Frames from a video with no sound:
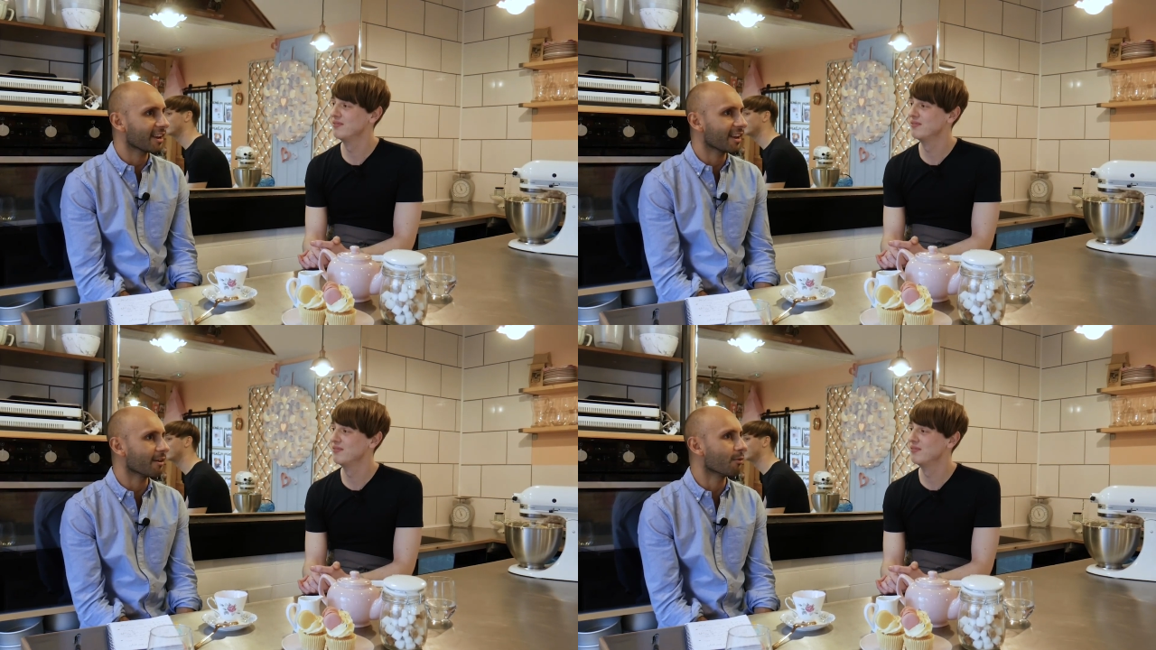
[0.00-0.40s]

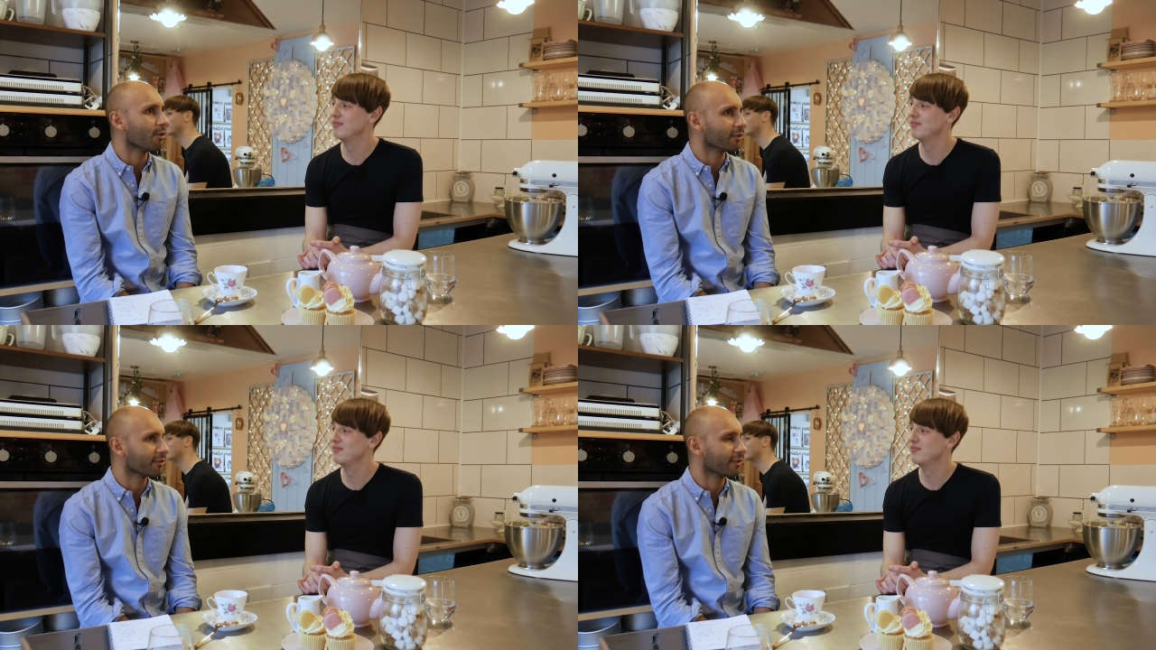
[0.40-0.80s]
Speaker 1: It
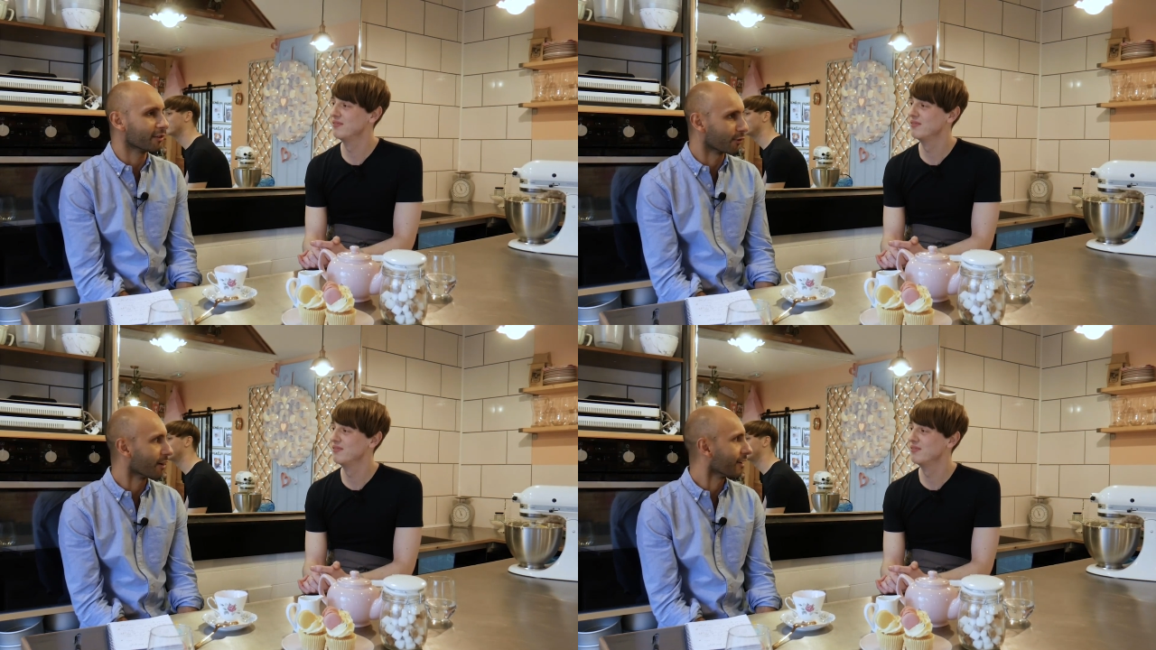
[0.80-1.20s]
was the
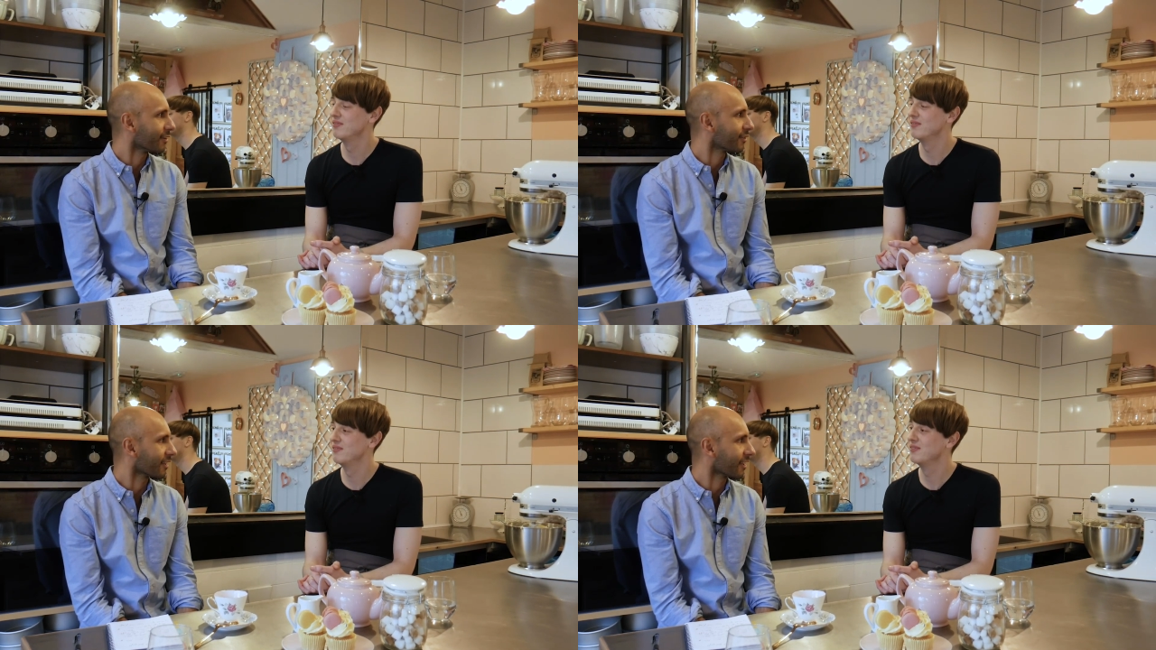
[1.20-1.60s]

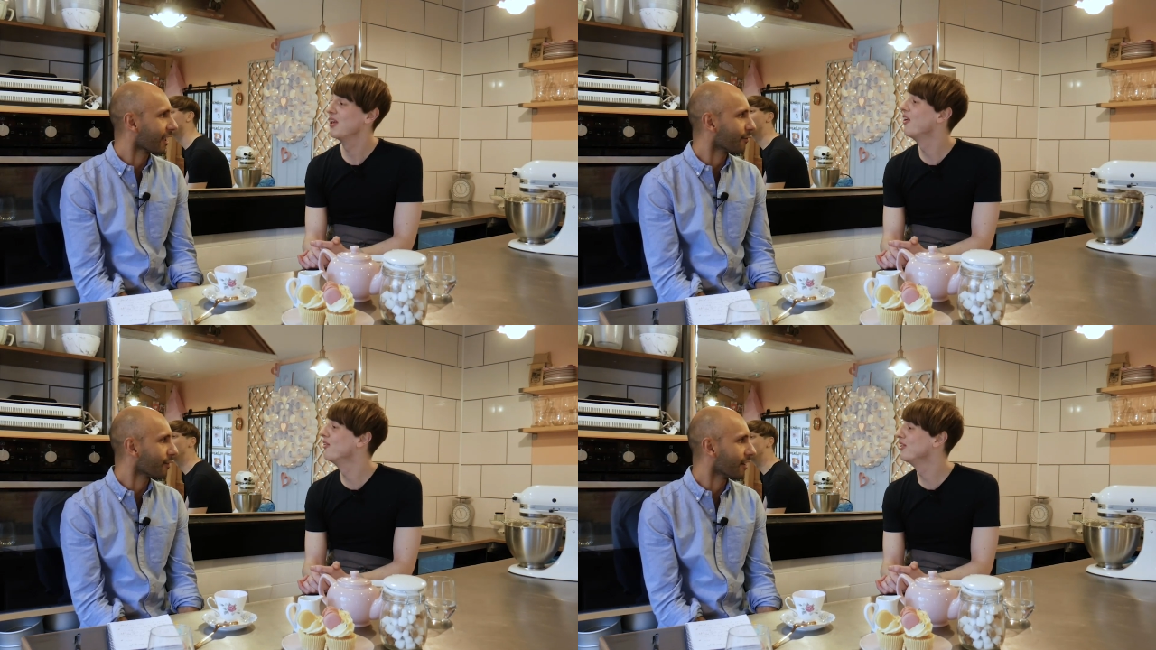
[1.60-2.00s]
driest thing
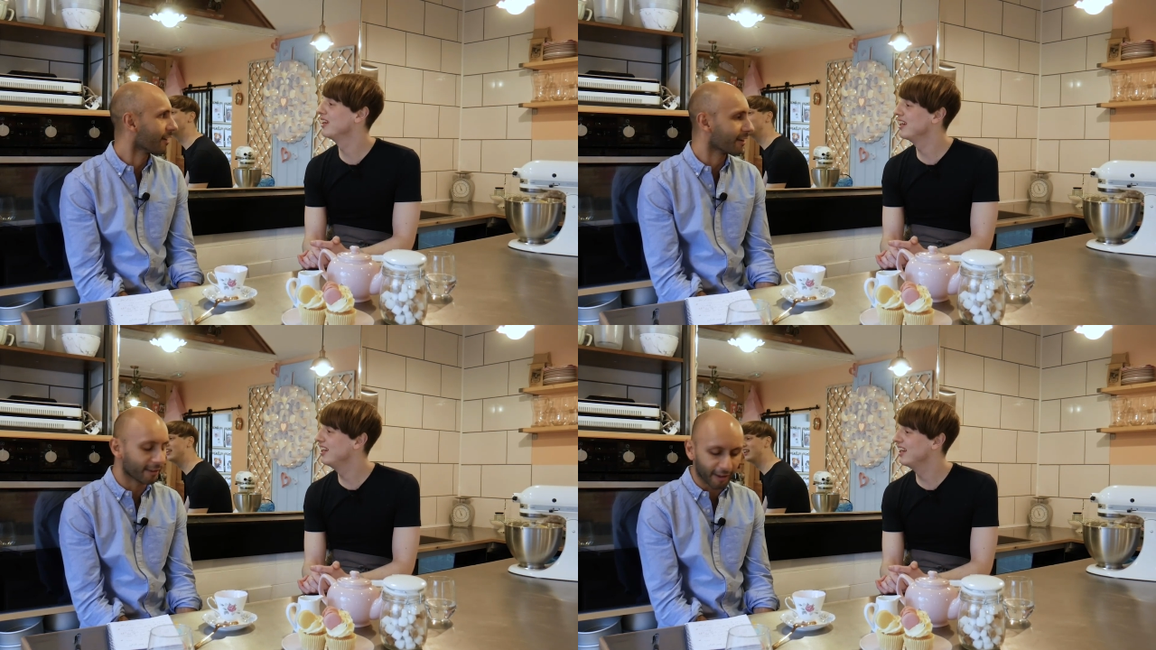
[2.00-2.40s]
ever. Oh,
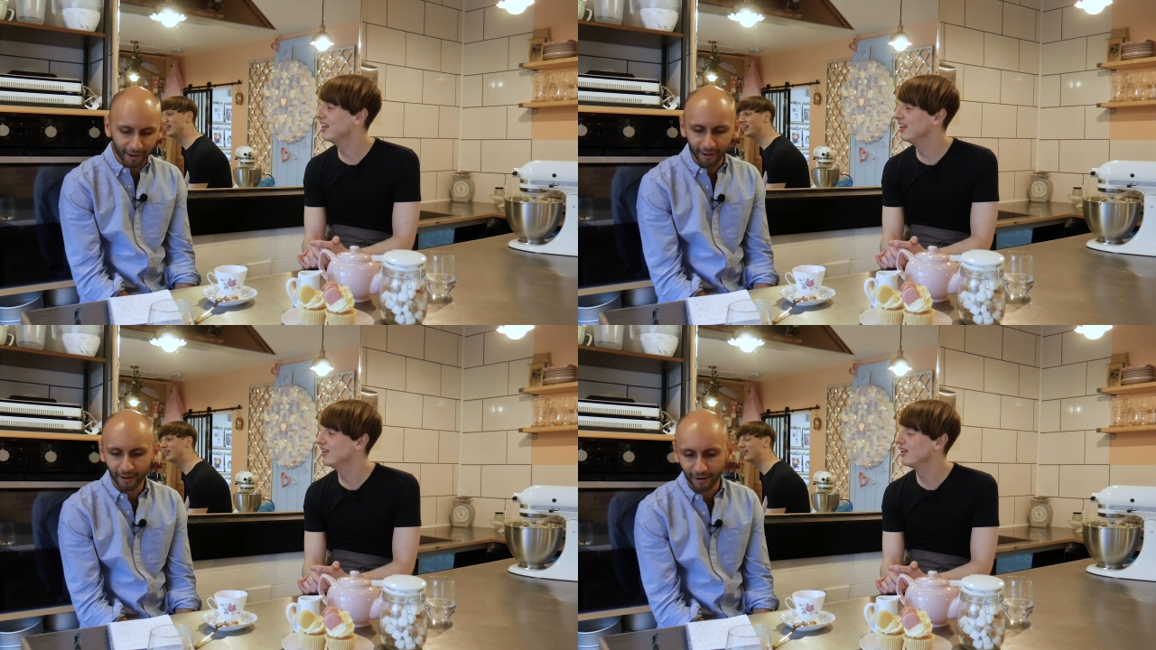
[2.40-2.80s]
really? Yeah,
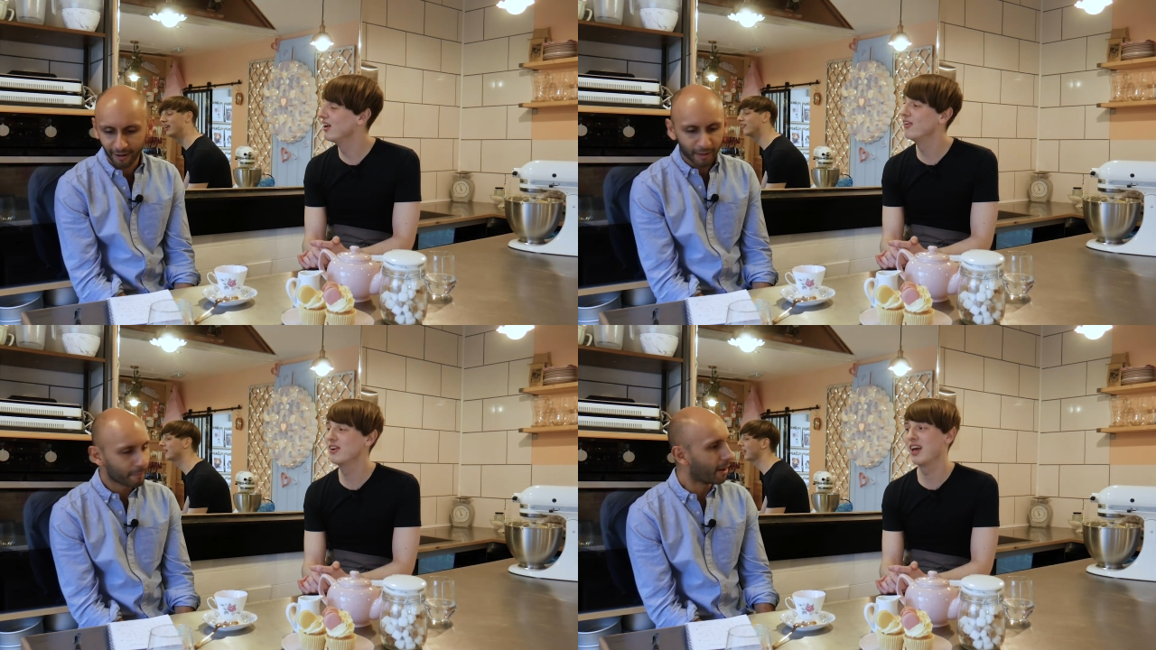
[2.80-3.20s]
yeah,
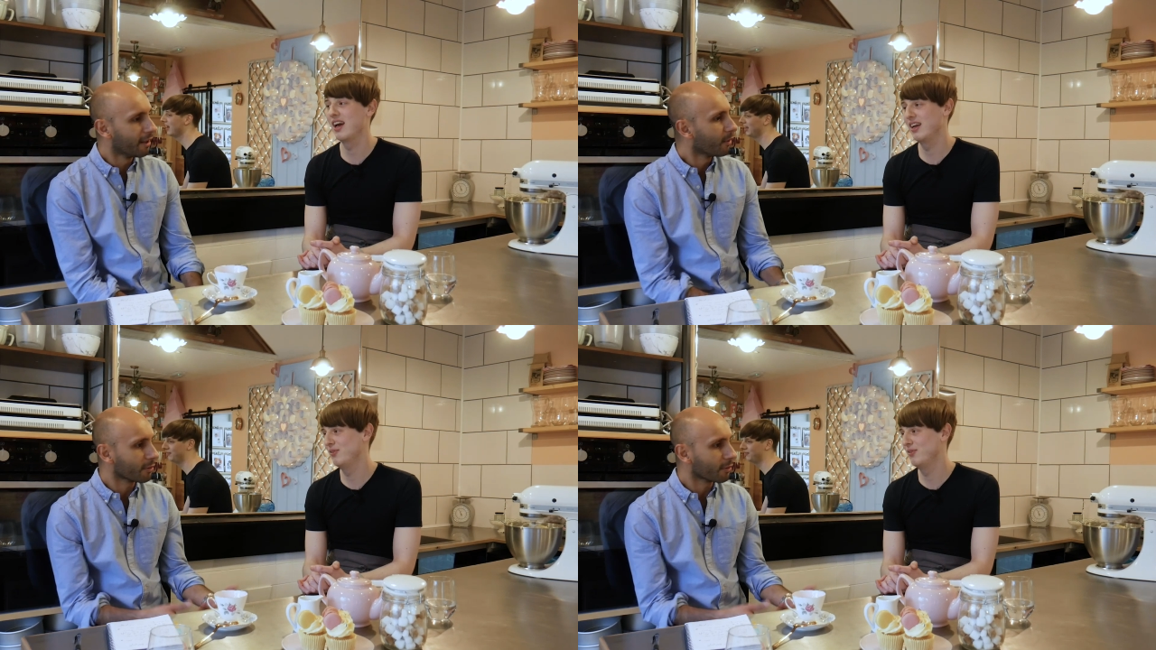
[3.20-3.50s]
yeah. Okay.